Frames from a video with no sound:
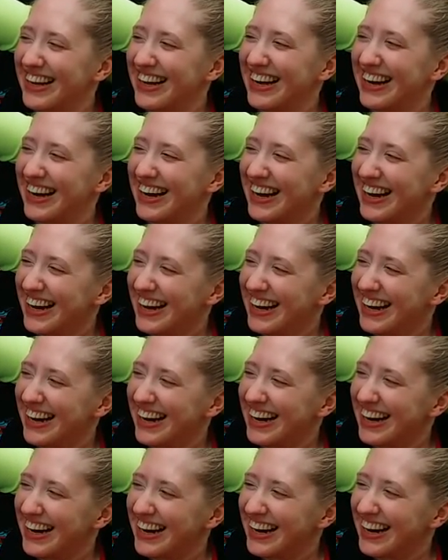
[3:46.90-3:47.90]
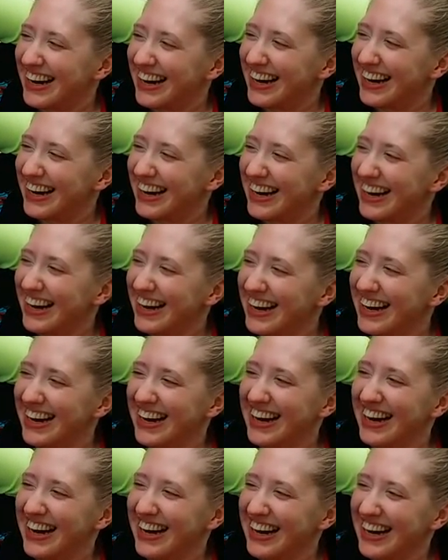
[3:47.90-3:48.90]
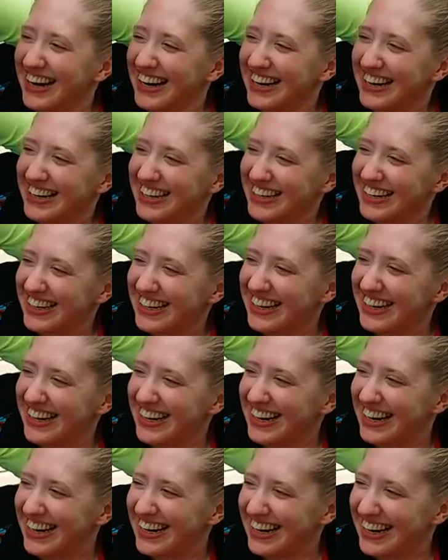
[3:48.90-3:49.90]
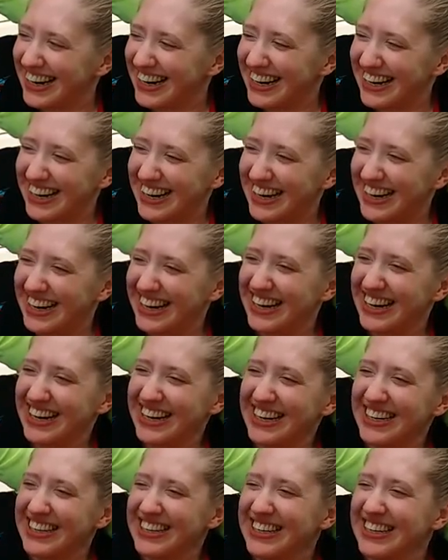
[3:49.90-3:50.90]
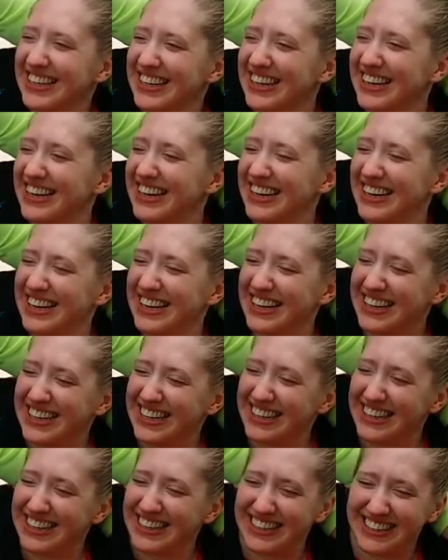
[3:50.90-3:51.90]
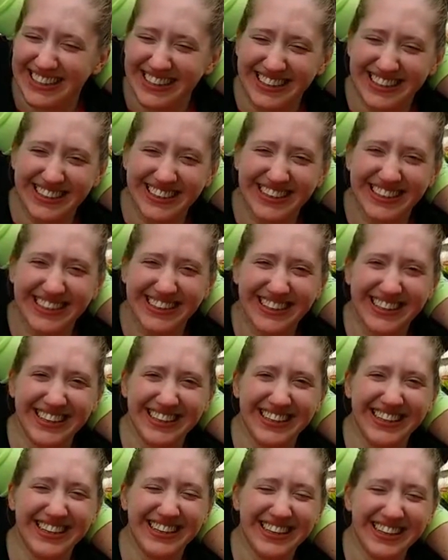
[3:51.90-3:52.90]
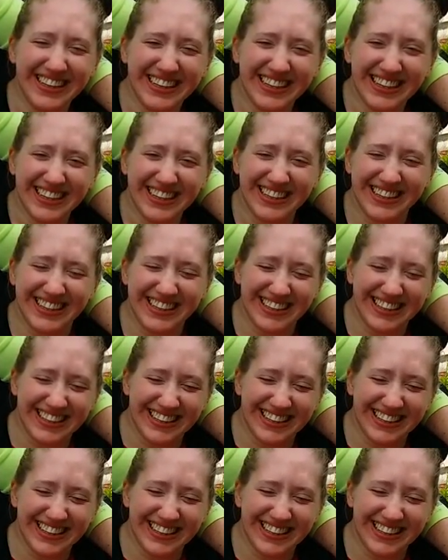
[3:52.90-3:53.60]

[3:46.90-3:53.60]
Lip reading: The person shown says nothing.